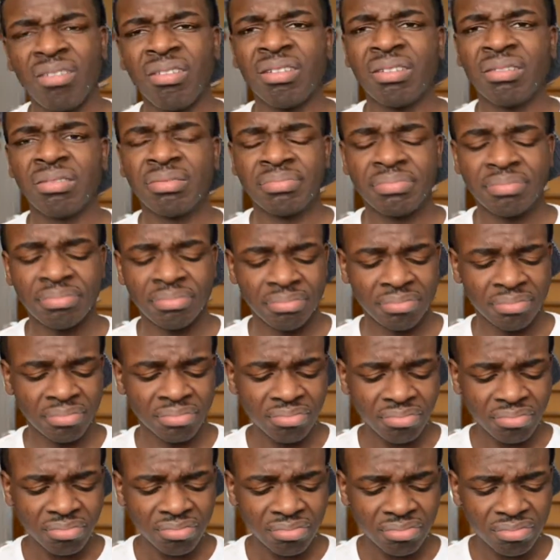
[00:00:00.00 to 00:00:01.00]
Ugh.
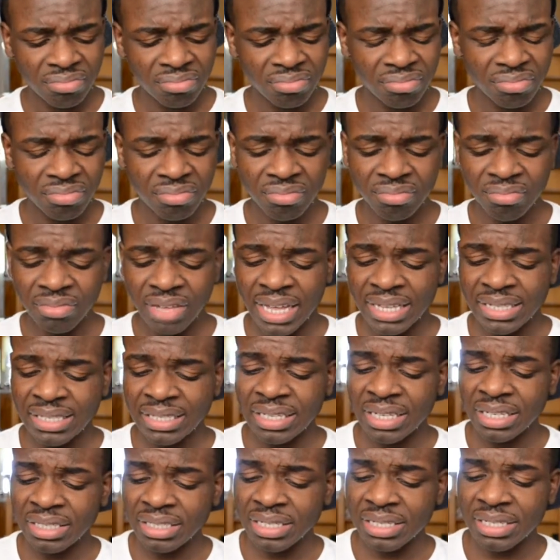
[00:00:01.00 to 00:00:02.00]
That
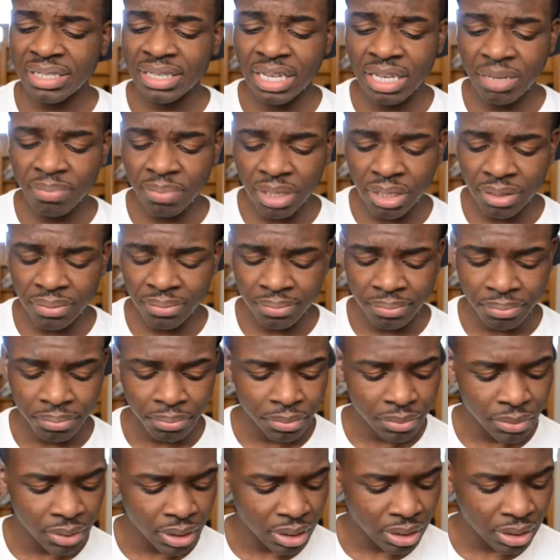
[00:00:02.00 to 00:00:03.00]
scent just hit me.
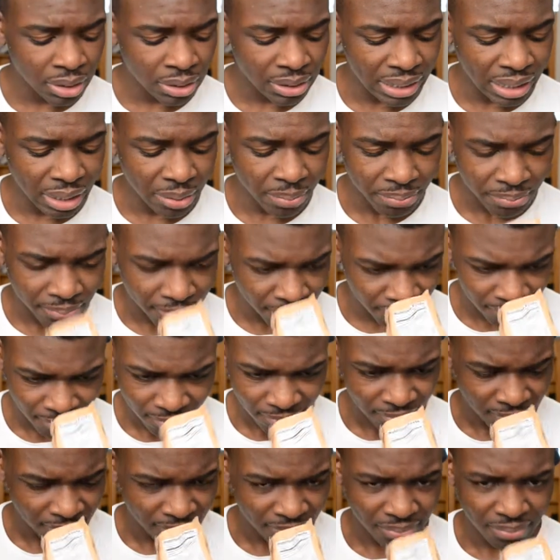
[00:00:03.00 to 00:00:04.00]
Kind of
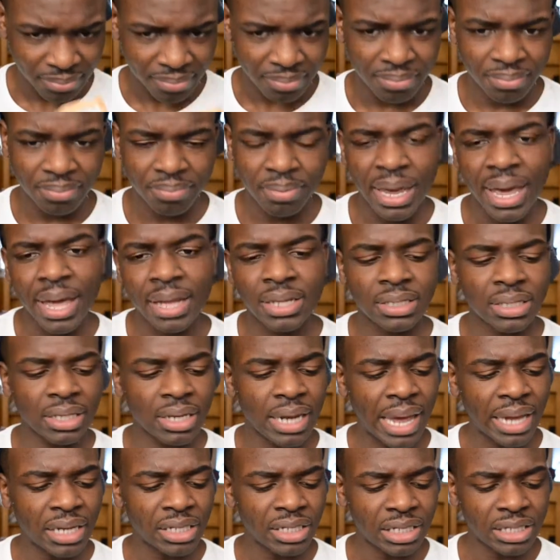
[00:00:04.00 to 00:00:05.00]
bad
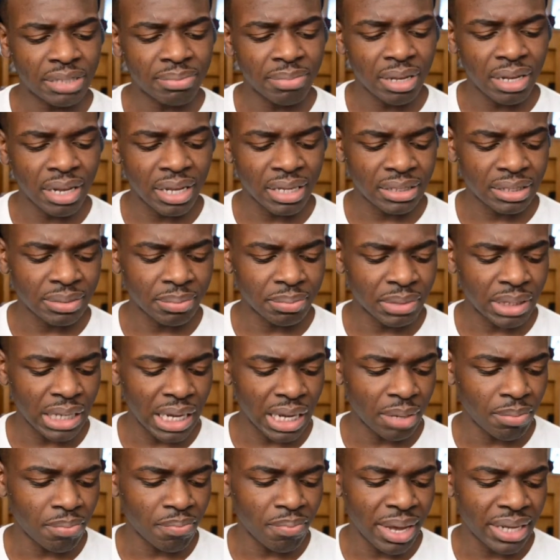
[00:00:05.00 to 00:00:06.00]
scent. Actually, it smells like some
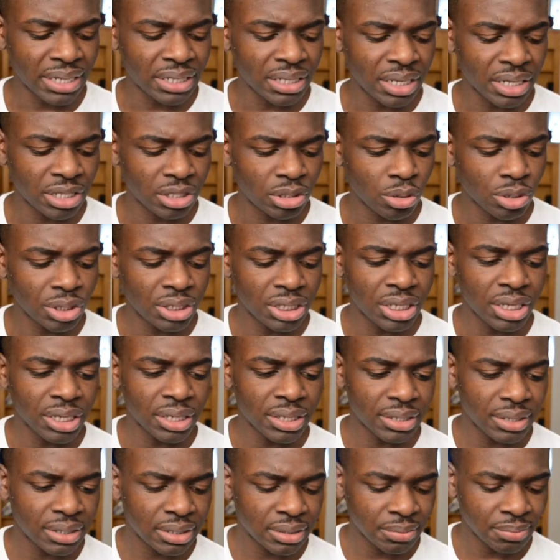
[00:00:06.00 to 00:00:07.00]
like Mexican
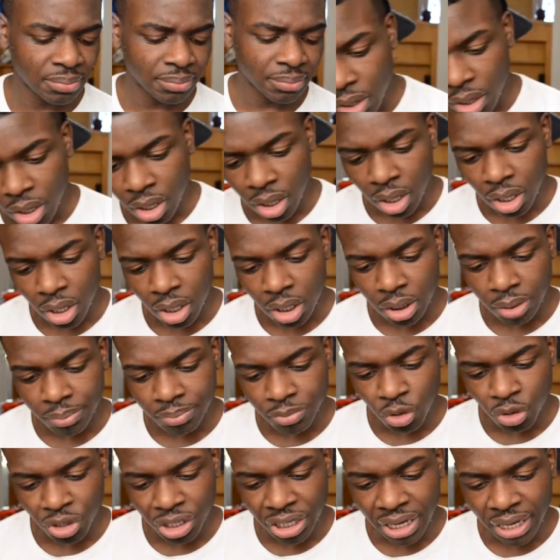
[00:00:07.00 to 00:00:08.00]
tortillas.
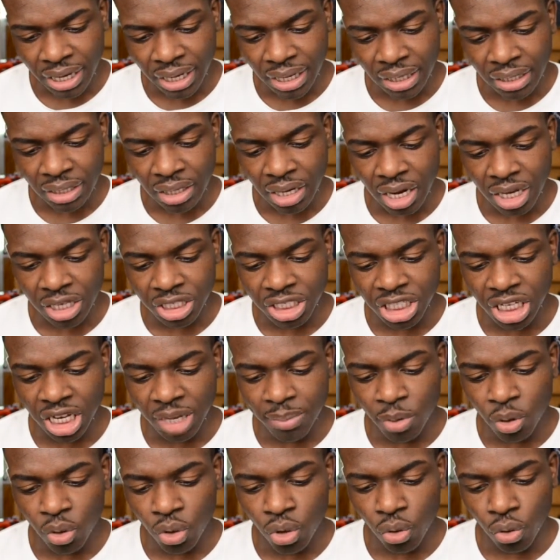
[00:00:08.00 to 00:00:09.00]
Organic
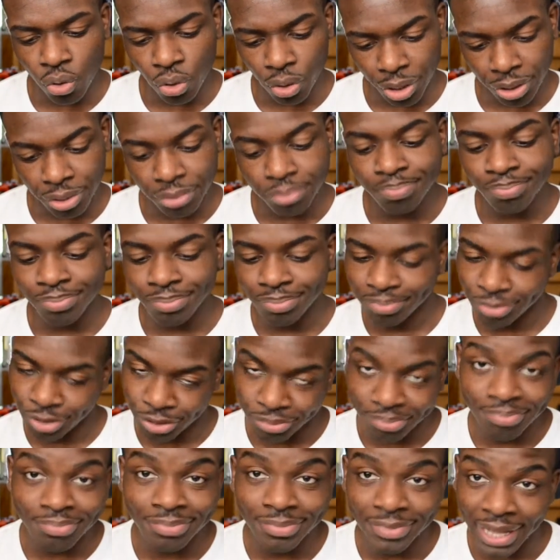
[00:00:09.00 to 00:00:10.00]
non-GMO corn.
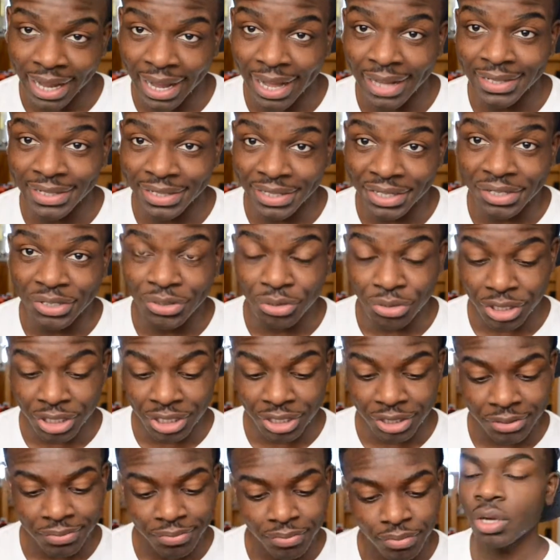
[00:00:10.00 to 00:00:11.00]
Like I said,
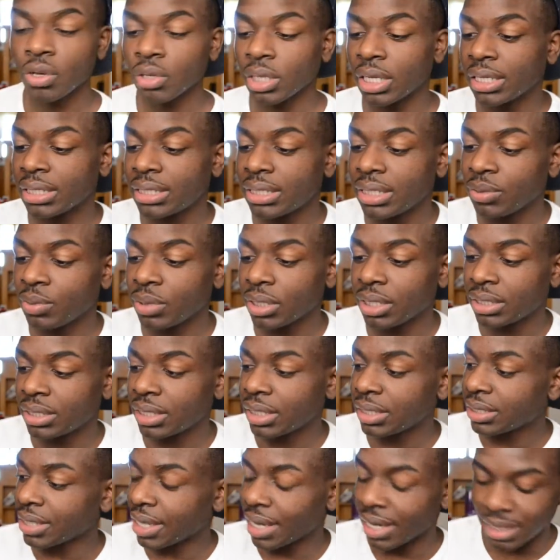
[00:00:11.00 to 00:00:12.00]
tortilla. So let's see what this
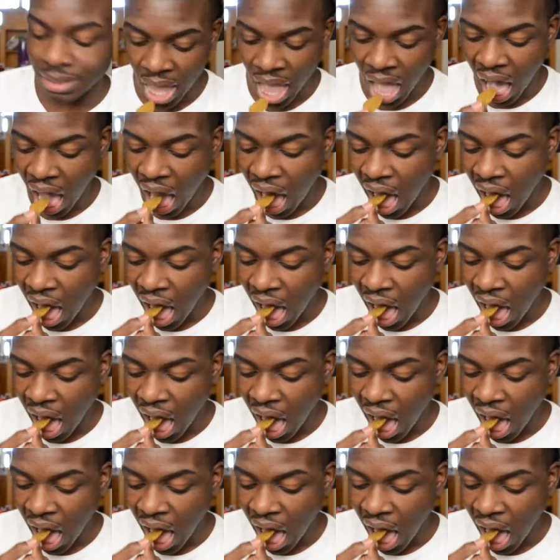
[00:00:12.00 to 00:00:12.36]
tastes like.